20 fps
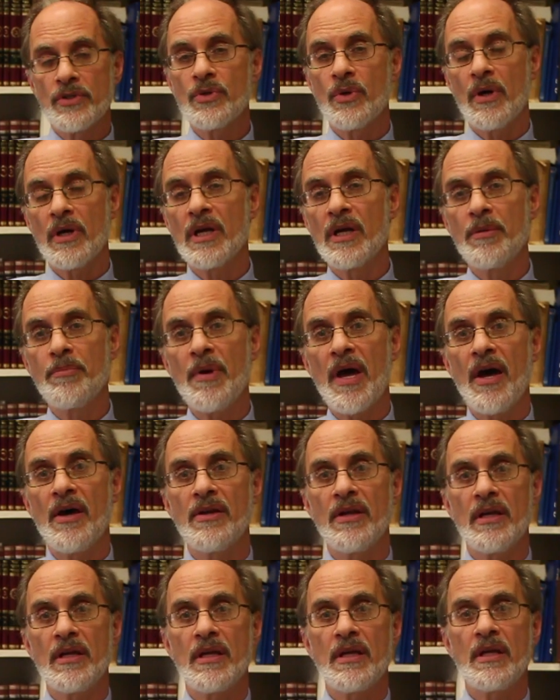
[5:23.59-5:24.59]
Talking
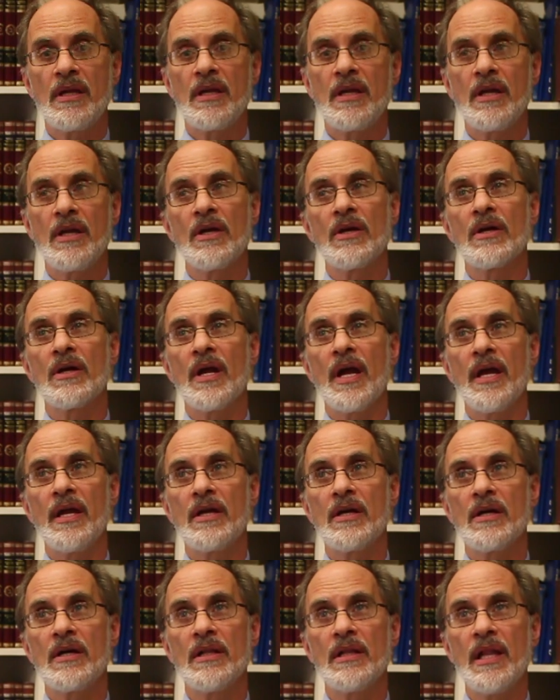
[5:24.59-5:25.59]
about a
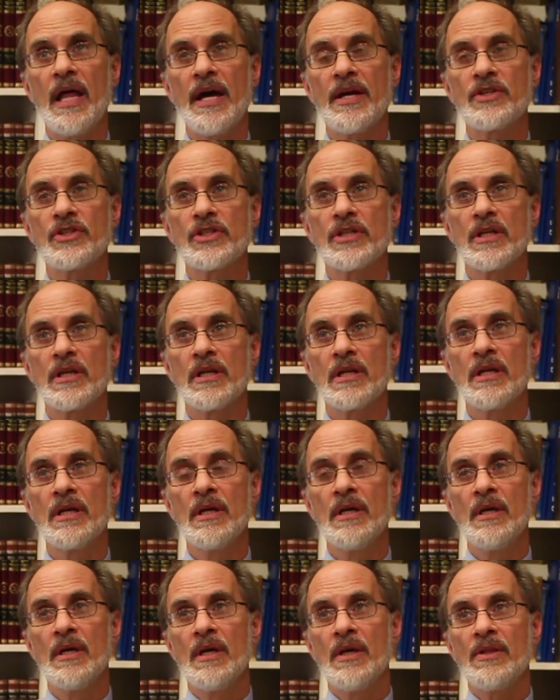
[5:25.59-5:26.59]
collection
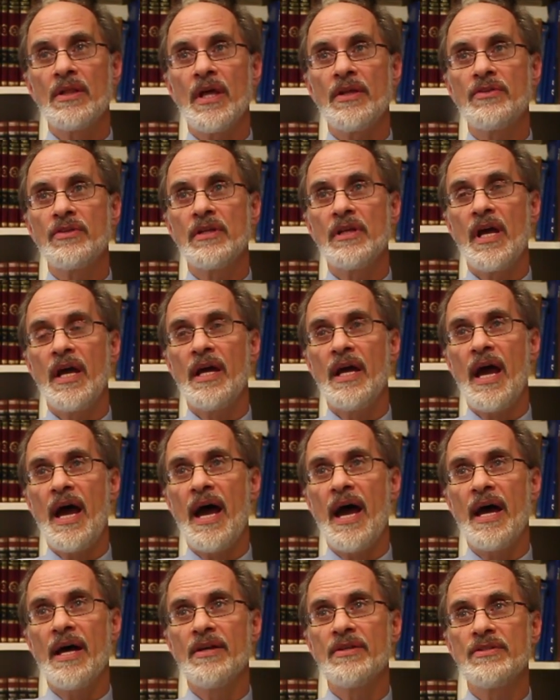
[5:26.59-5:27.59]
that today
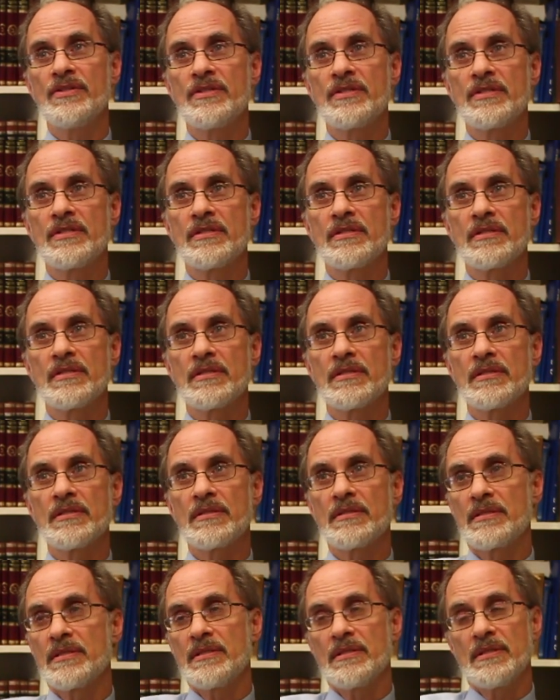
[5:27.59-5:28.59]
has
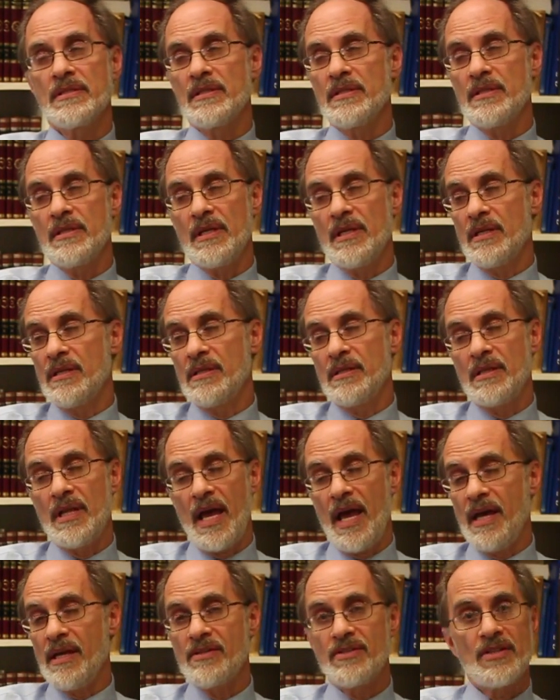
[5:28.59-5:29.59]
in
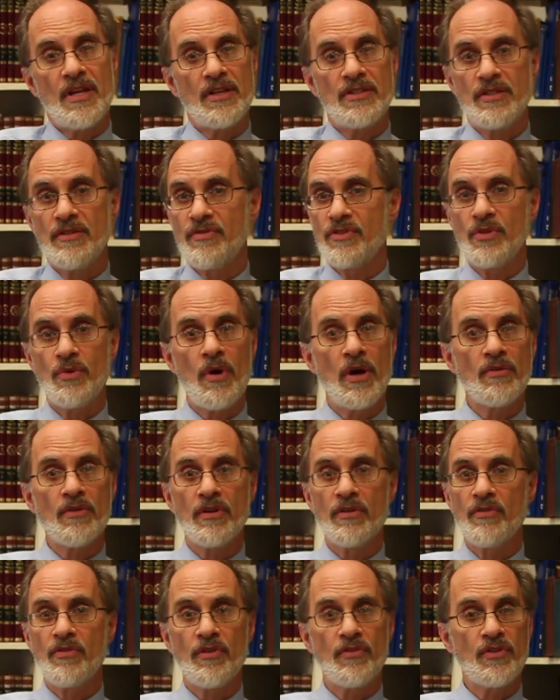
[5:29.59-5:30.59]
excess of
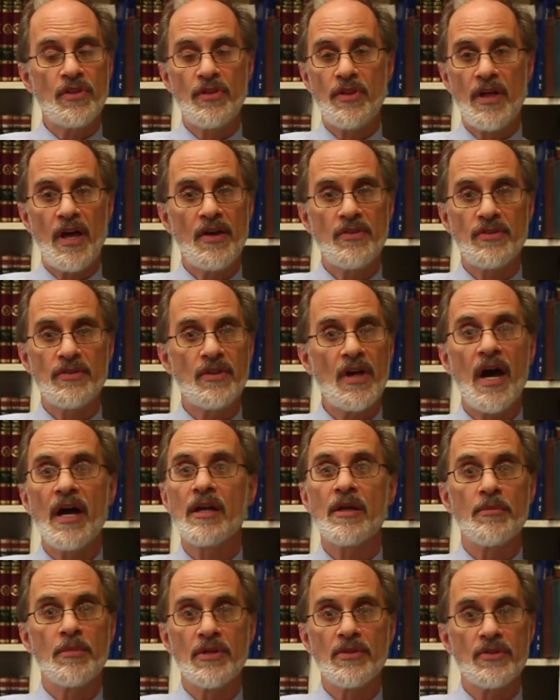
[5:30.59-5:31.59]
250,000
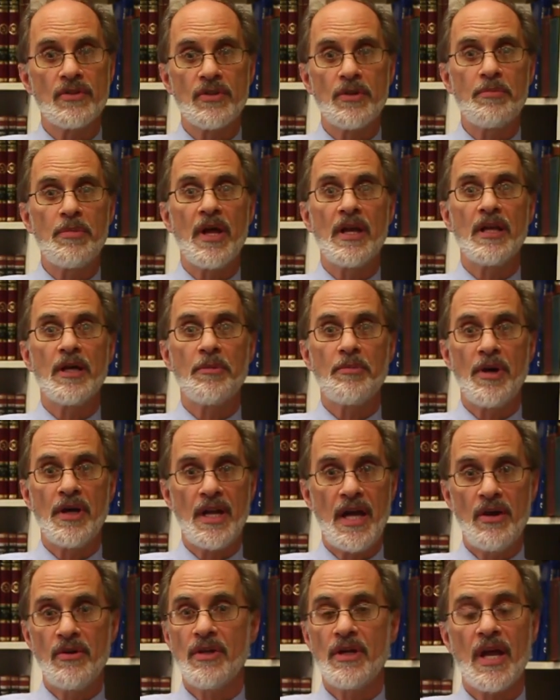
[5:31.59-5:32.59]
documents, depending
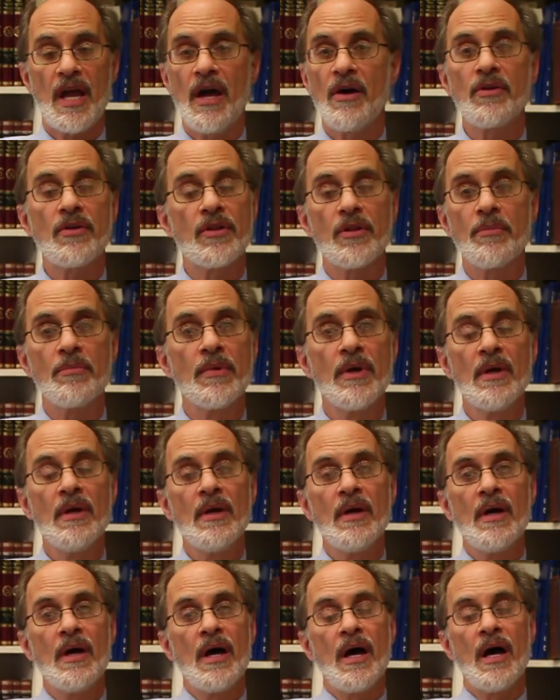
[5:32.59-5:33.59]
upon how you count them,
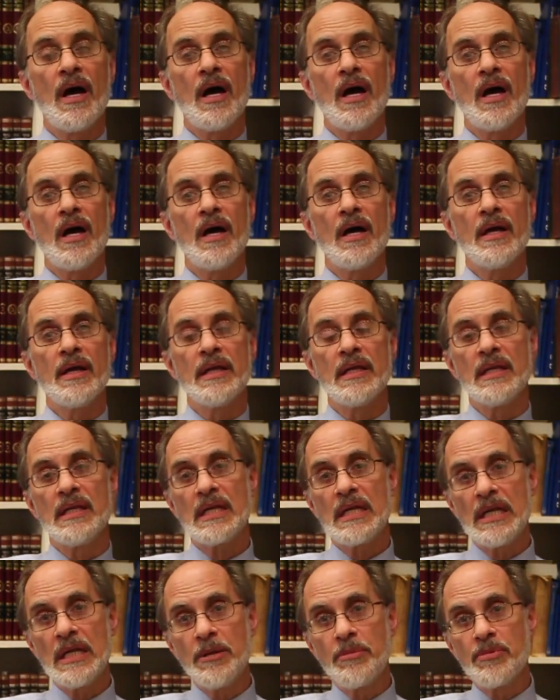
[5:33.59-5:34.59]
in
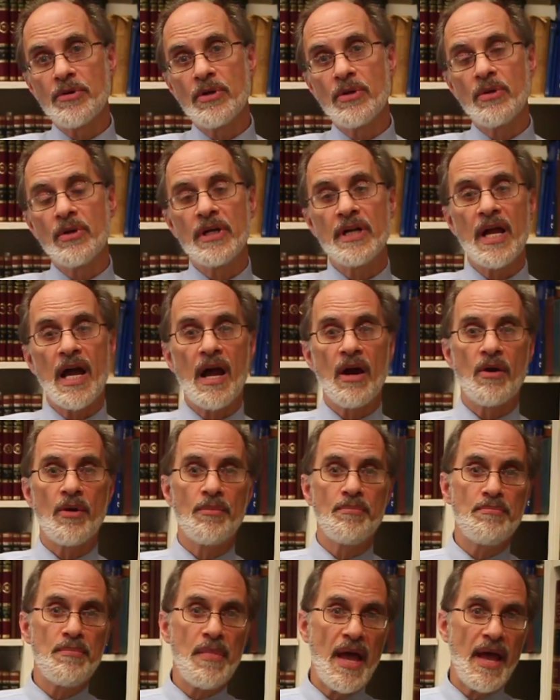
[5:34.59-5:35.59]
Hebrew, in
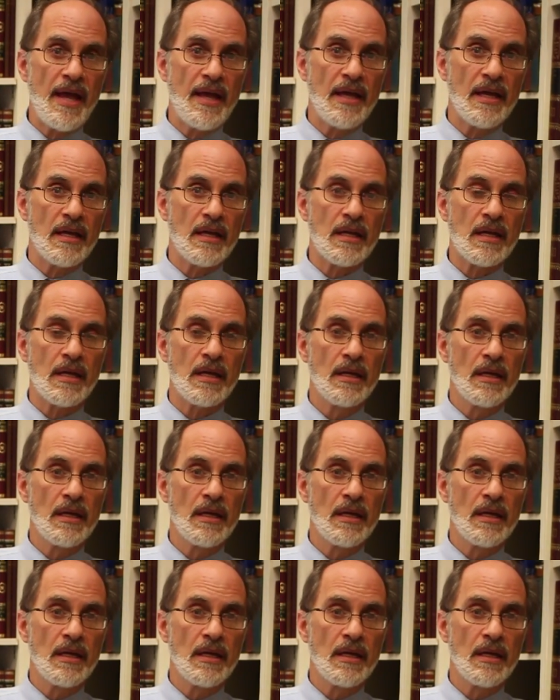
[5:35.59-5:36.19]
Aramaic,